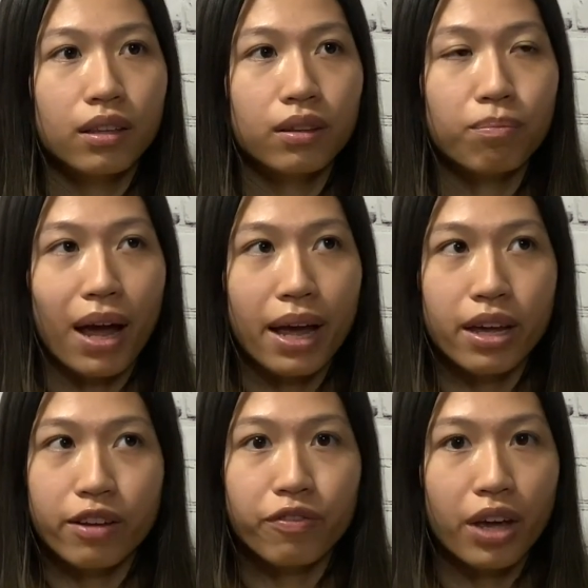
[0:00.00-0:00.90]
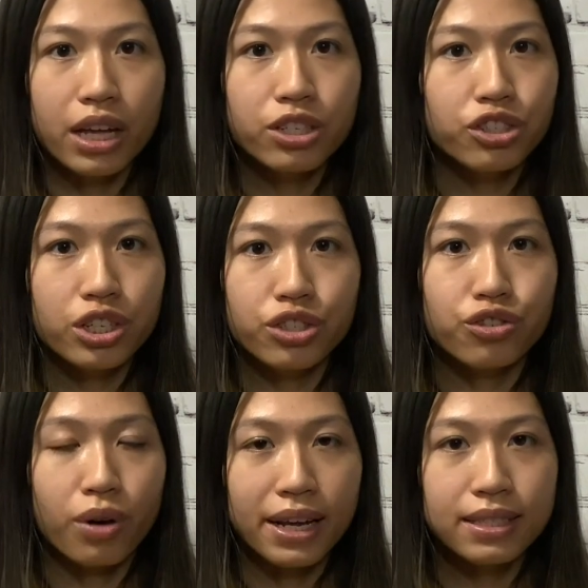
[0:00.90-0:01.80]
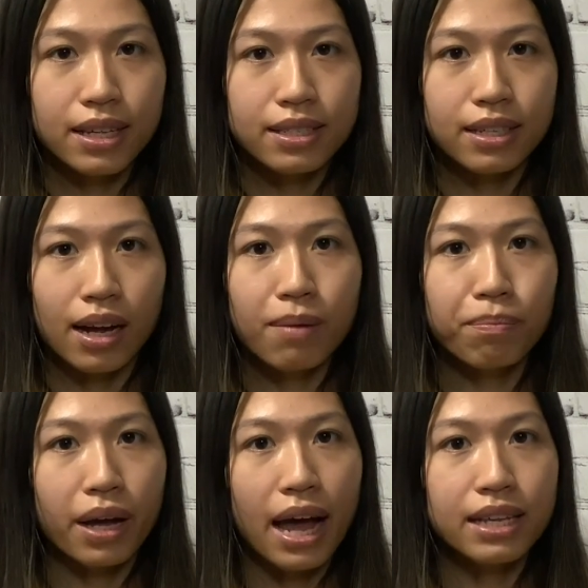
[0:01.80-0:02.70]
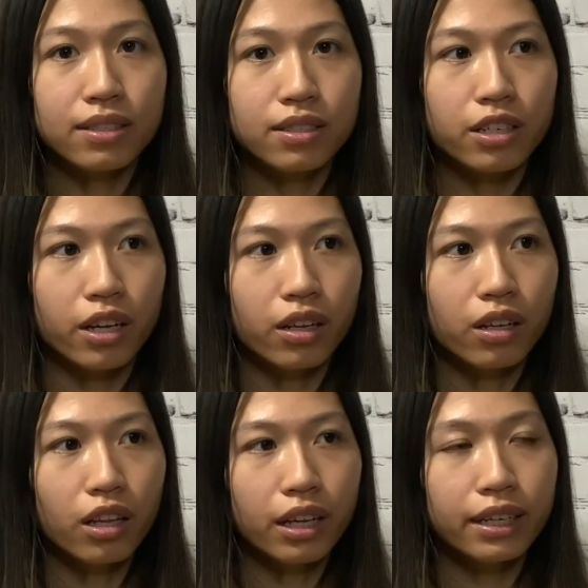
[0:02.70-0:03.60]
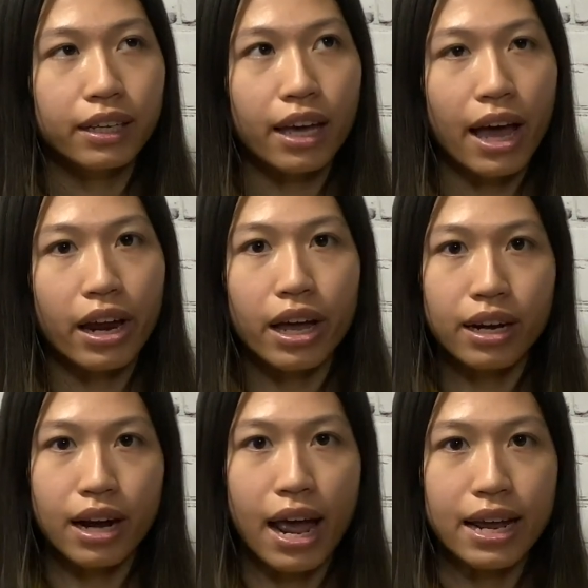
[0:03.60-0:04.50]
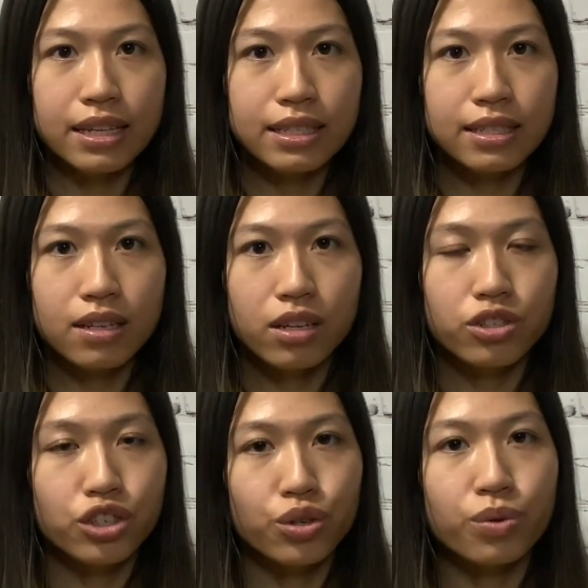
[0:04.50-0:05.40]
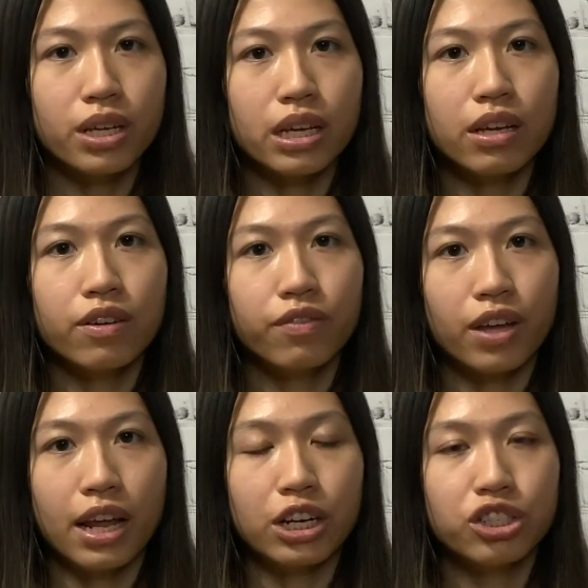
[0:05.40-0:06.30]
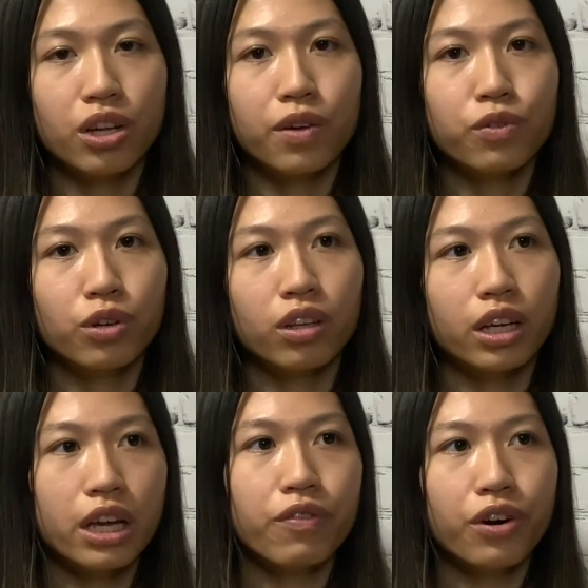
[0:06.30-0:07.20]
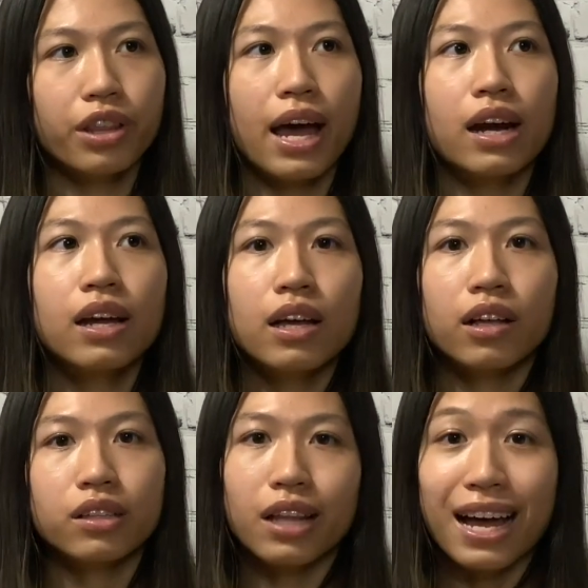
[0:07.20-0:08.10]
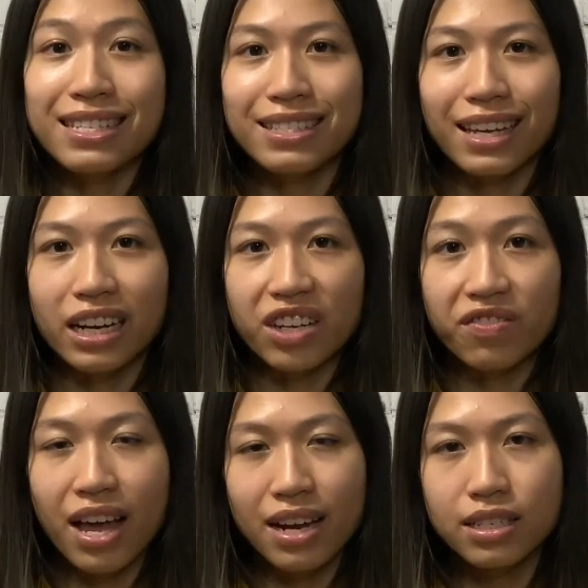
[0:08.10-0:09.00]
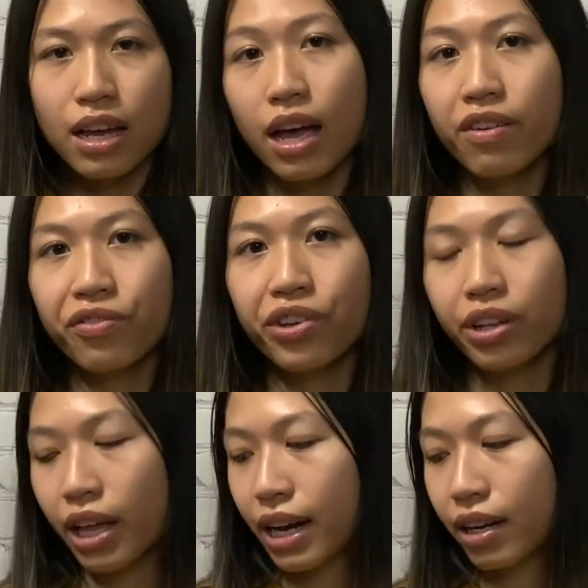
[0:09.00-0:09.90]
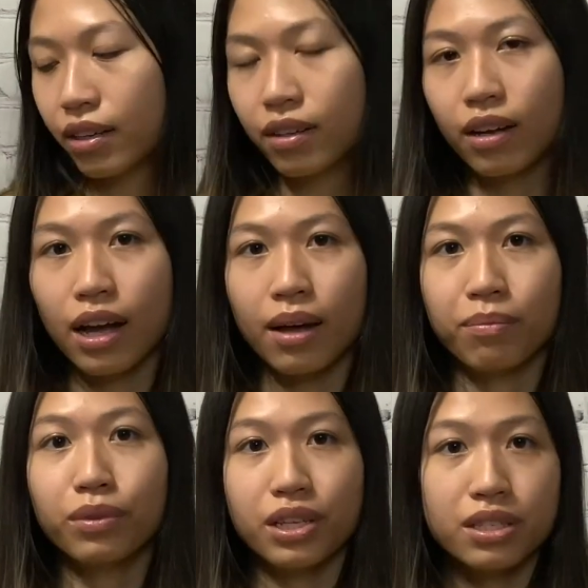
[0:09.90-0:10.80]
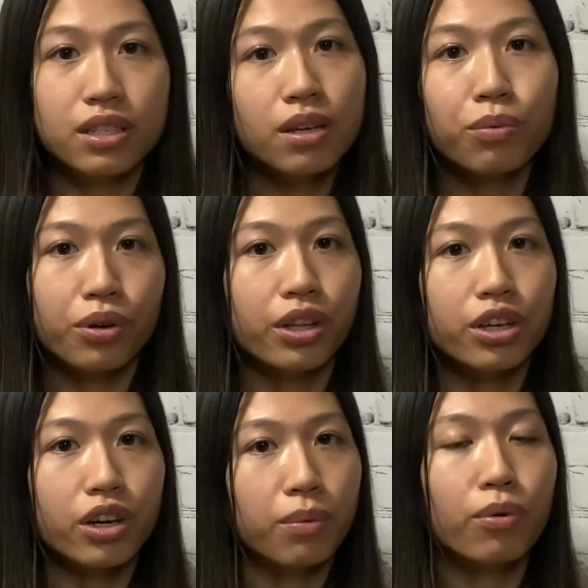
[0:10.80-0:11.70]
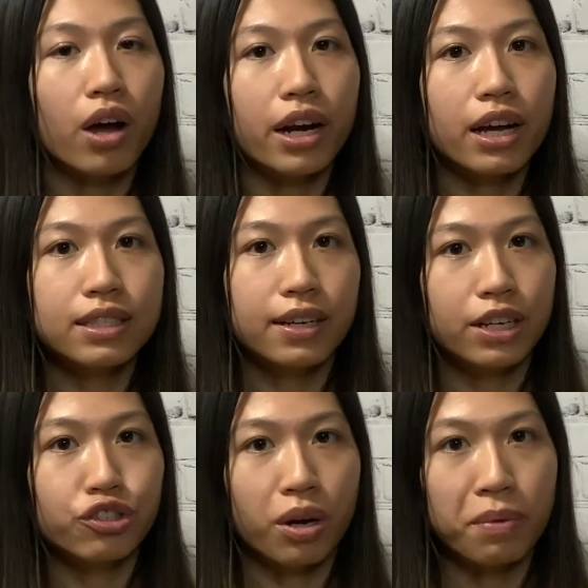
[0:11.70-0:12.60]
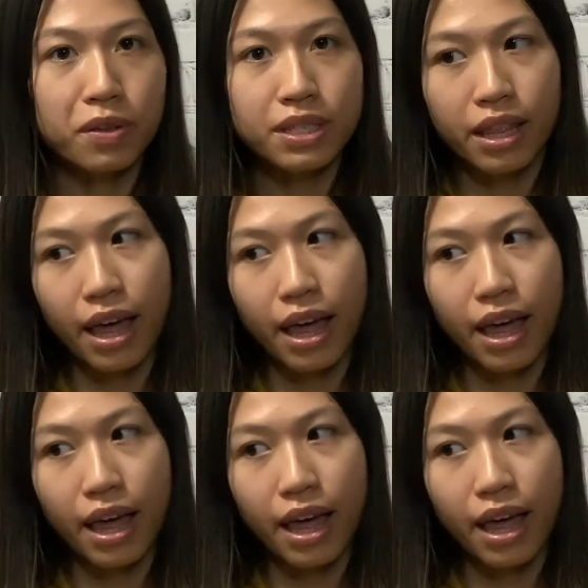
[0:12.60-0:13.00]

my face just drinks this up, but I still get a nice dewy finish. So if you're looking for that glass skin effect, I feel like um, this is a really good product to contribute to